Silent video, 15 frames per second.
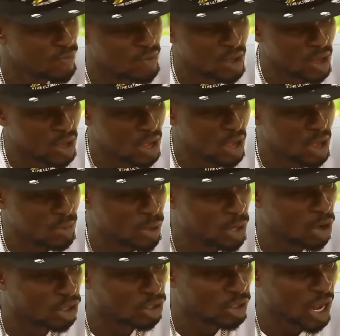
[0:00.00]
Because
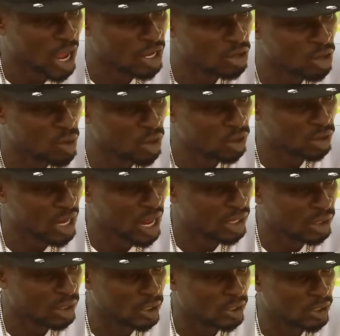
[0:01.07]
I know what I did
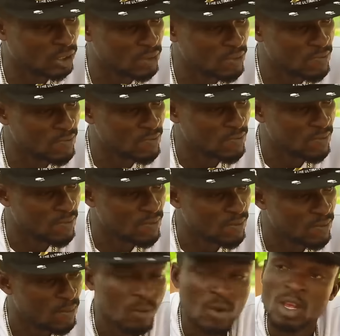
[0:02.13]

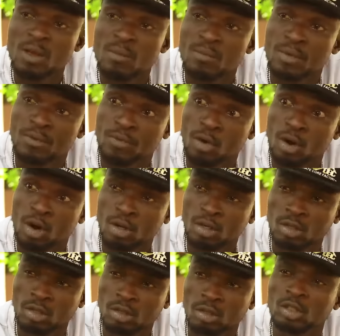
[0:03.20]
before
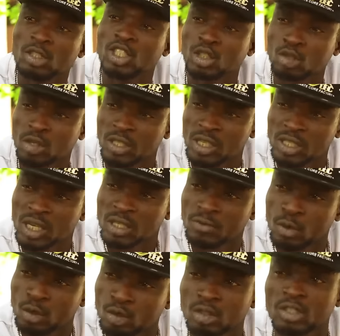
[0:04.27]
she suggested for you to
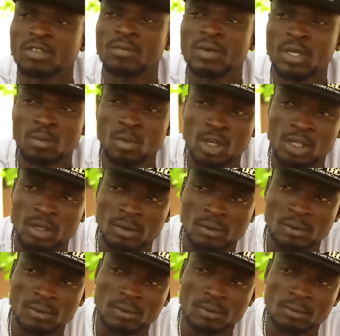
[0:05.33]
give me the money,
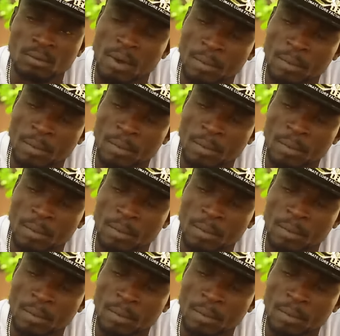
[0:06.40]
Papa.